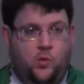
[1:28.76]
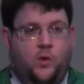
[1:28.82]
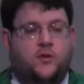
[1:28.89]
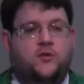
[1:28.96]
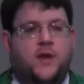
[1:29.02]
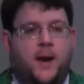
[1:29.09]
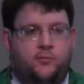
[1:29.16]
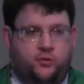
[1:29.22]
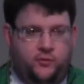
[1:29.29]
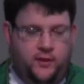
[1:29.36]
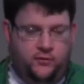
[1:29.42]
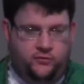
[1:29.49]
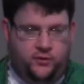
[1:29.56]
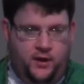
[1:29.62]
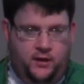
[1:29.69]
What depth should
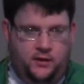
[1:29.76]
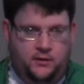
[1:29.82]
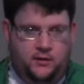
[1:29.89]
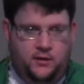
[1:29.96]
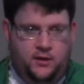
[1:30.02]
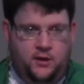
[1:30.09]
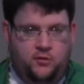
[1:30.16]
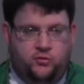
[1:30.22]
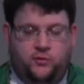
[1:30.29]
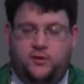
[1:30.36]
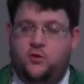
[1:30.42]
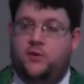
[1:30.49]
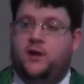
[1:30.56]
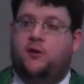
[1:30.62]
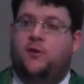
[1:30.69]
they set it? Should they
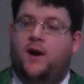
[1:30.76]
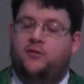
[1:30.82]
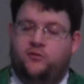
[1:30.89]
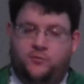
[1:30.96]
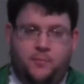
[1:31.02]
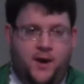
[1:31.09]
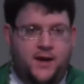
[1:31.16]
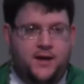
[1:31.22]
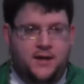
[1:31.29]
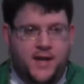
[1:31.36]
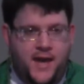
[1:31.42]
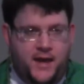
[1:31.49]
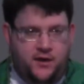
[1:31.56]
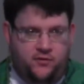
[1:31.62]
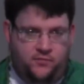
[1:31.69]
do an aggressive bite, a
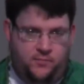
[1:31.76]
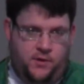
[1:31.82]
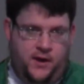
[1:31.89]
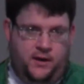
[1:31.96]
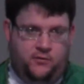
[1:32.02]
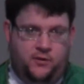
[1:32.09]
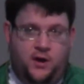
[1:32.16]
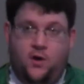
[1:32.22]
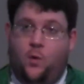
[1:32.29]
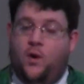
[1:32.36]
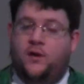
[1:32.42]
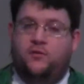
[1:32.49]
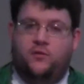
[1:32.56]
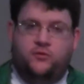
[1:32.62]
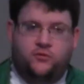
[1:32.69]
negative bite?
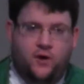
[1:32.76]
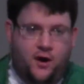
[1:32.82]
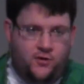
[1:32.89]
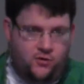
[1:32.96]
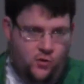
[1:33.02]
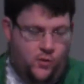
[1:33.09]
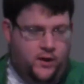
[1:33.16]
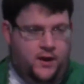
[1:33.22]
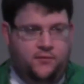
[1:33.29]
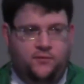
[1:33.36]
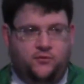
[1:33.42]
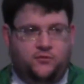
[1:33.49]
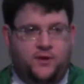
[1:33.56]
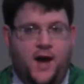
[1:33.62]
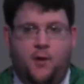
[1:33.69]
What is the sun doing in
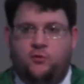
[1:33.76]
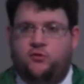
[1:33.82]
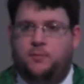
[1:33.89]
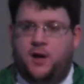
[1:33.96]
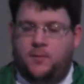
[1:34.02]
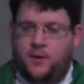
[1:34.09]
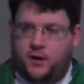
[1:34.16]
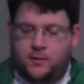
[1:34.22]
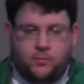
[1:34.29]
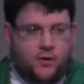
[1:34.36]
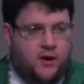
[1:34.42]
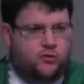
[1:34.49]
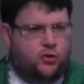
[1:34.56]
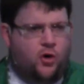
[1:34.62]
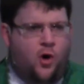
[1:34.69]
the sky? What's the barometric
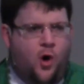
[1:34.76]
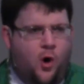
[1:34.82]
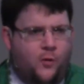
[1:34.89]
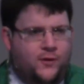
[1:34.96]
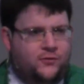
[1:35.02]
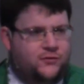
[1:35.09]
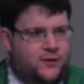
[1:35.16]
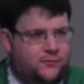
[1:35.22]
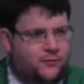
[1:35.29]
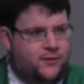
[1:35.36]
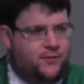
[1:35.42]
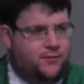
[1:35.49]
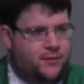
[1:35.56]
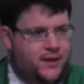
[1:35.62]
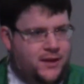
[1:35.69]
pressure? All these
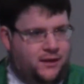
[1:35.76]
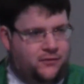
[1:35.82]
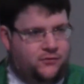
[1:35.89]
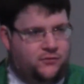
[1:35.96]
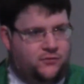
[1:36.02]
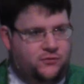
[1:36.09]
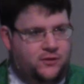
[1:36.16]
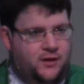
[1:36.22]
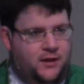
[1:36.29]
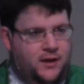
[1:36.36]
different things.